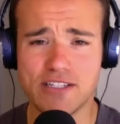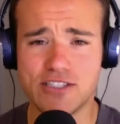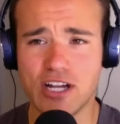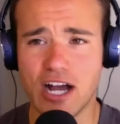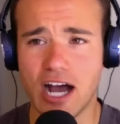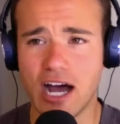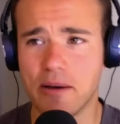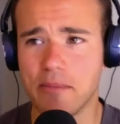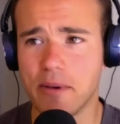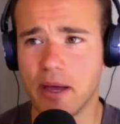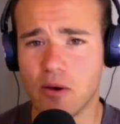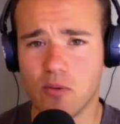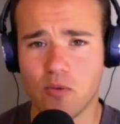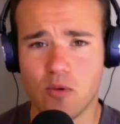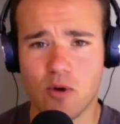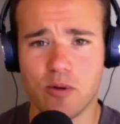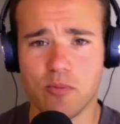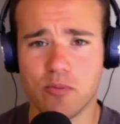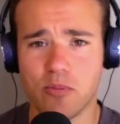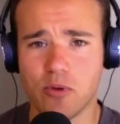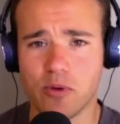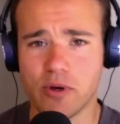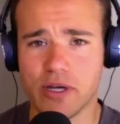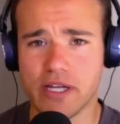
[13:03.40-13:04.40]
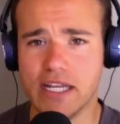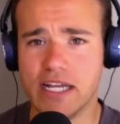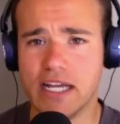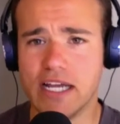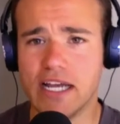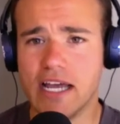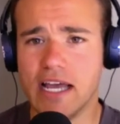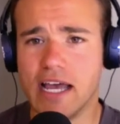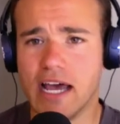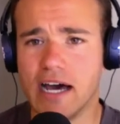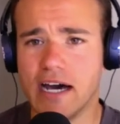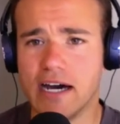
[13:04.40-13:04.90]
job at one point,
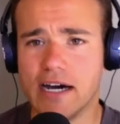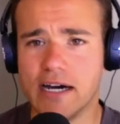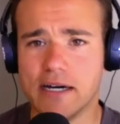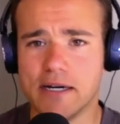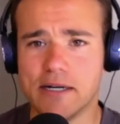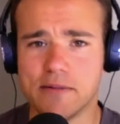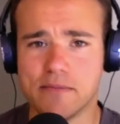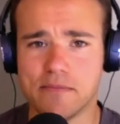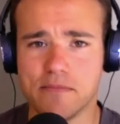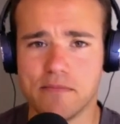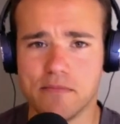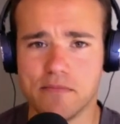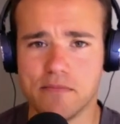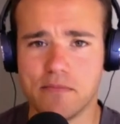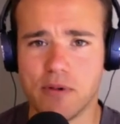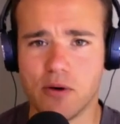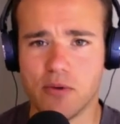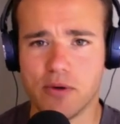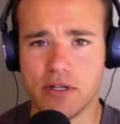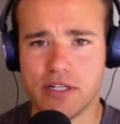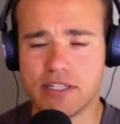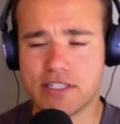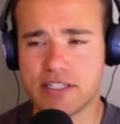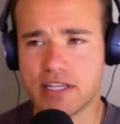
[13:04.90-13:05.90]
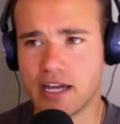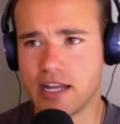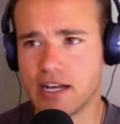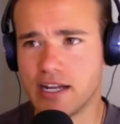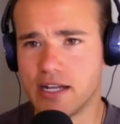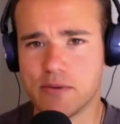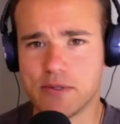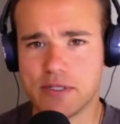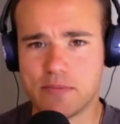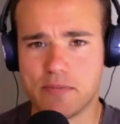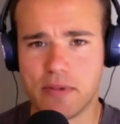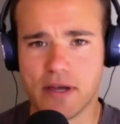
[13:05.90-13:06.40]
but we decided it
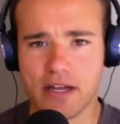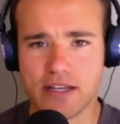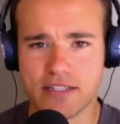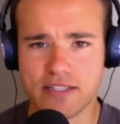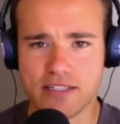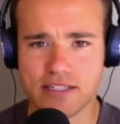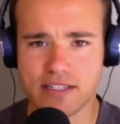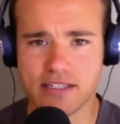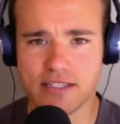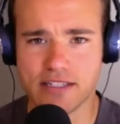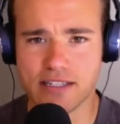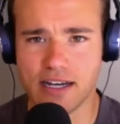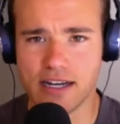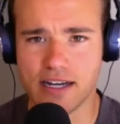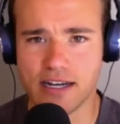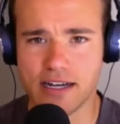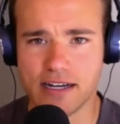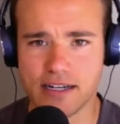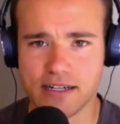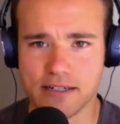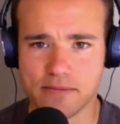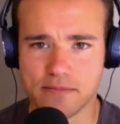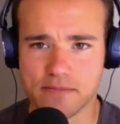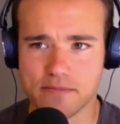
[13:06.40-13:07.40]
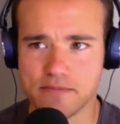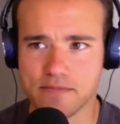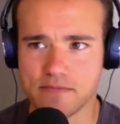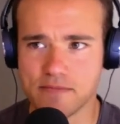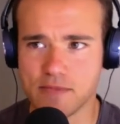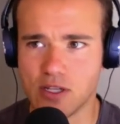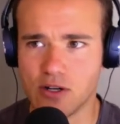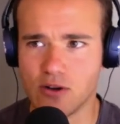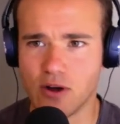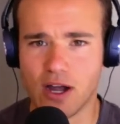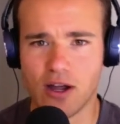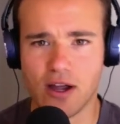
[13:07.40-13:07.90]
was best. I
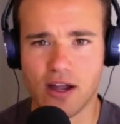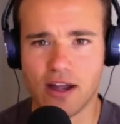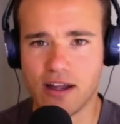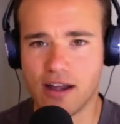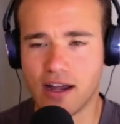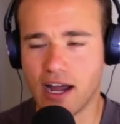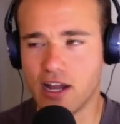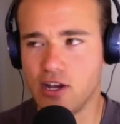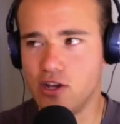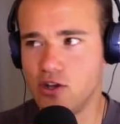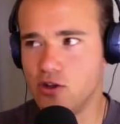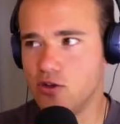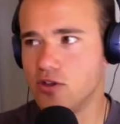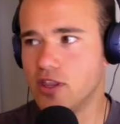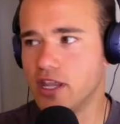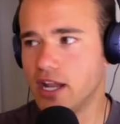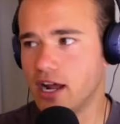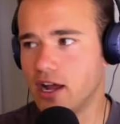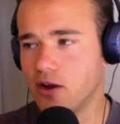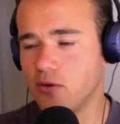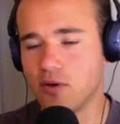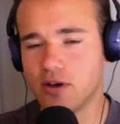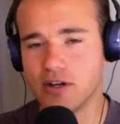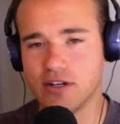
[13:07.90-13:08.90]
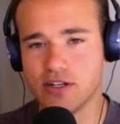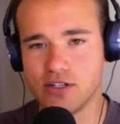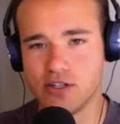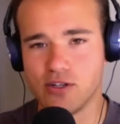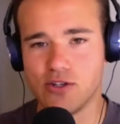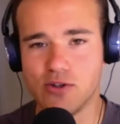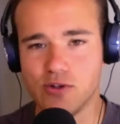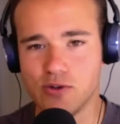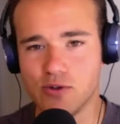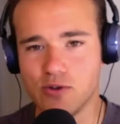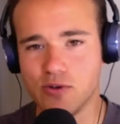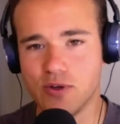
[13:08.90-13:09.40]
knew that I wanted to
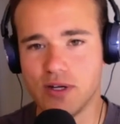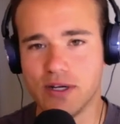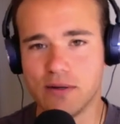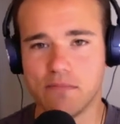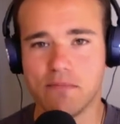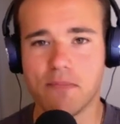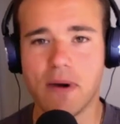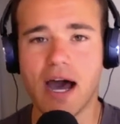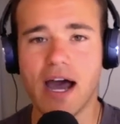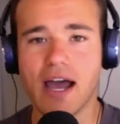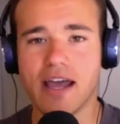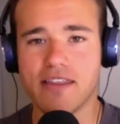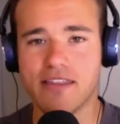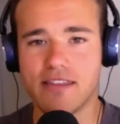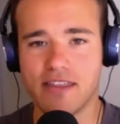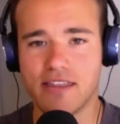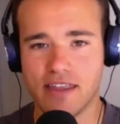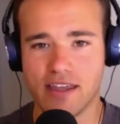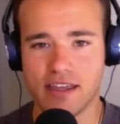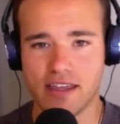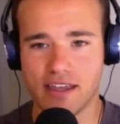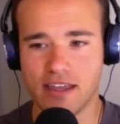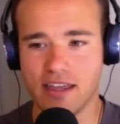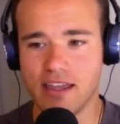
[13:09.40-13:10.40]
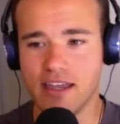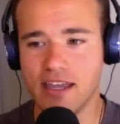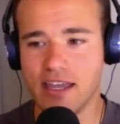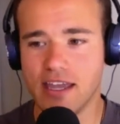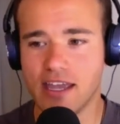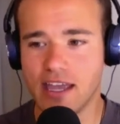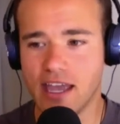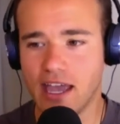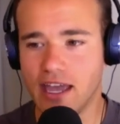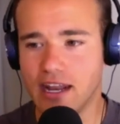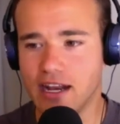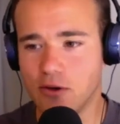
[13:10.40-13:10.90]
do my thing,
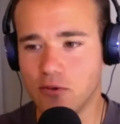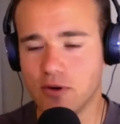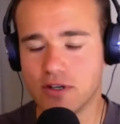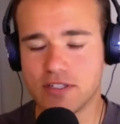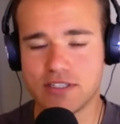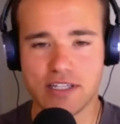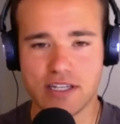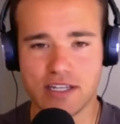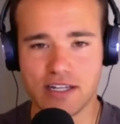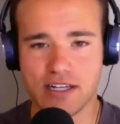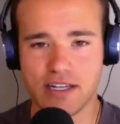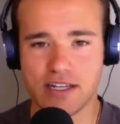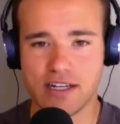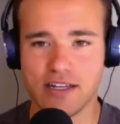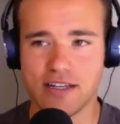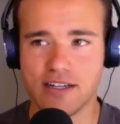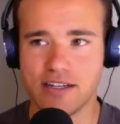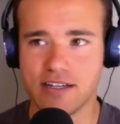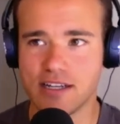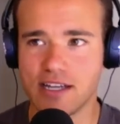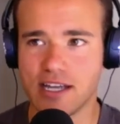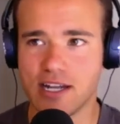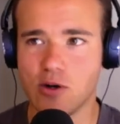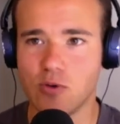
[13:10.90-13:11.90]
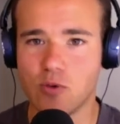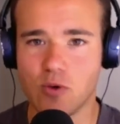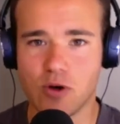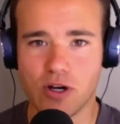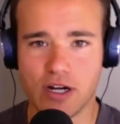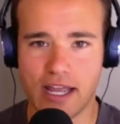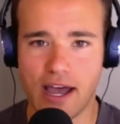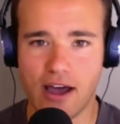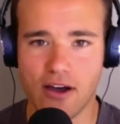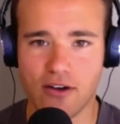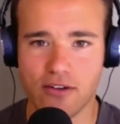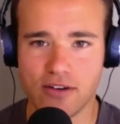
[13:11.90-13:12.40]
and it wasn't gonna
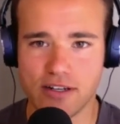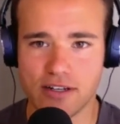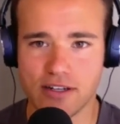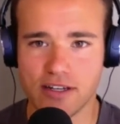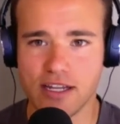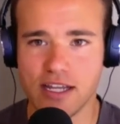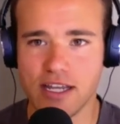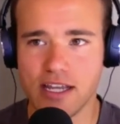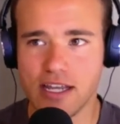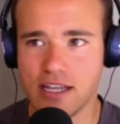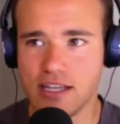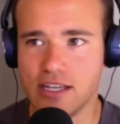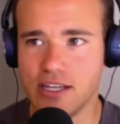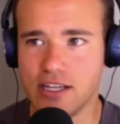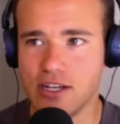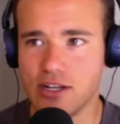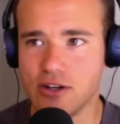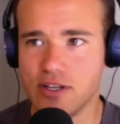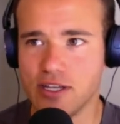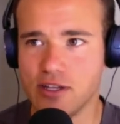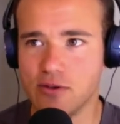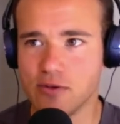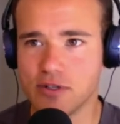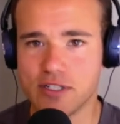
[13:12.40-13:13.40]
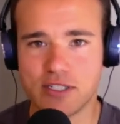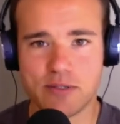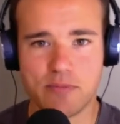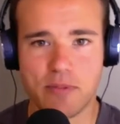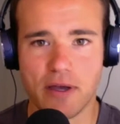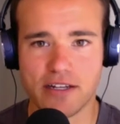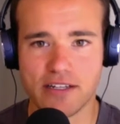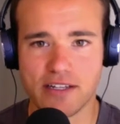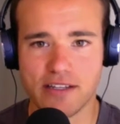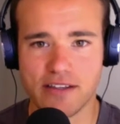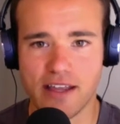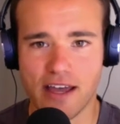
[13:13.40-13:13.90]
work out. And he
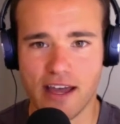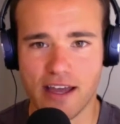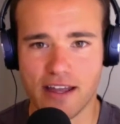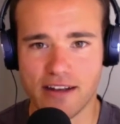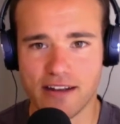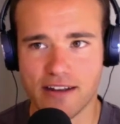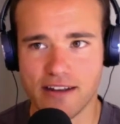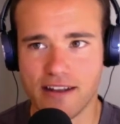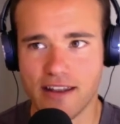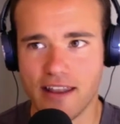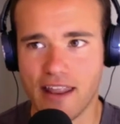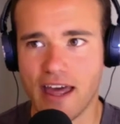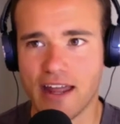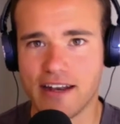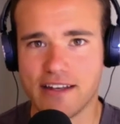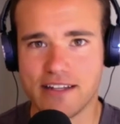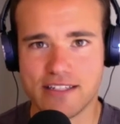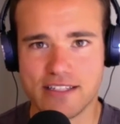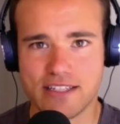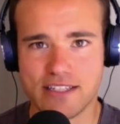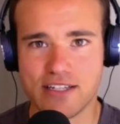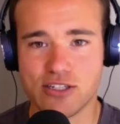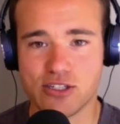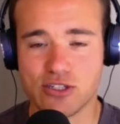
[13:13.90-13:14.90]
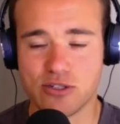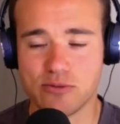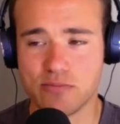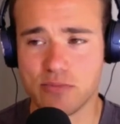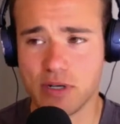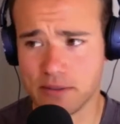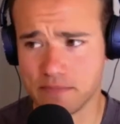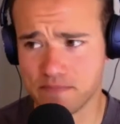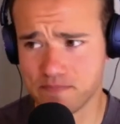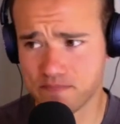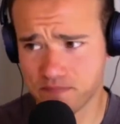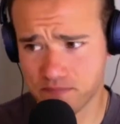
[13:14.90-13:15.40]
respected that decision.
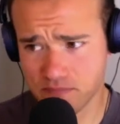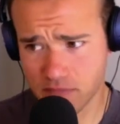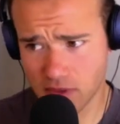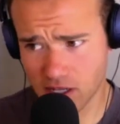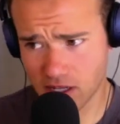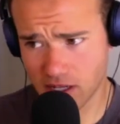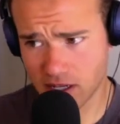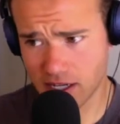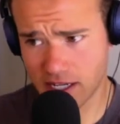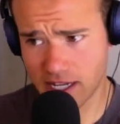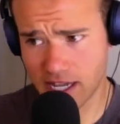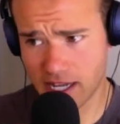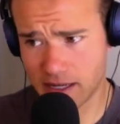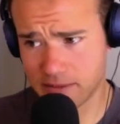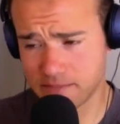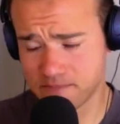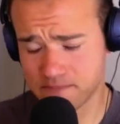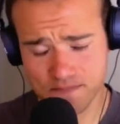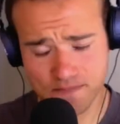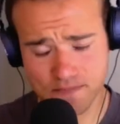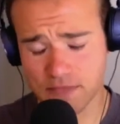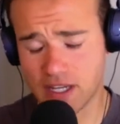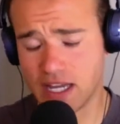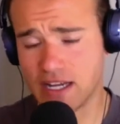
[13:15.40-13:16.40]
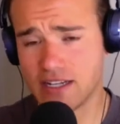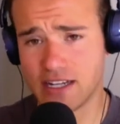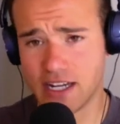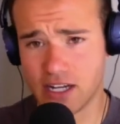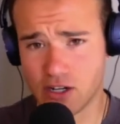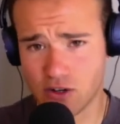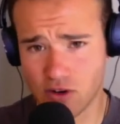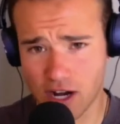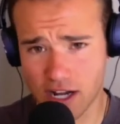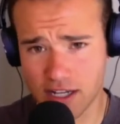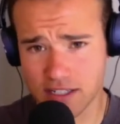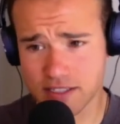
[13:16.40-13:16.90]
But again, I
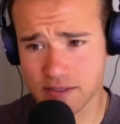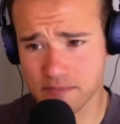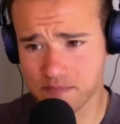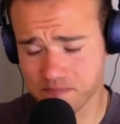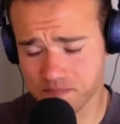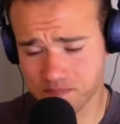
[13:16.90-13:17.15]
digress.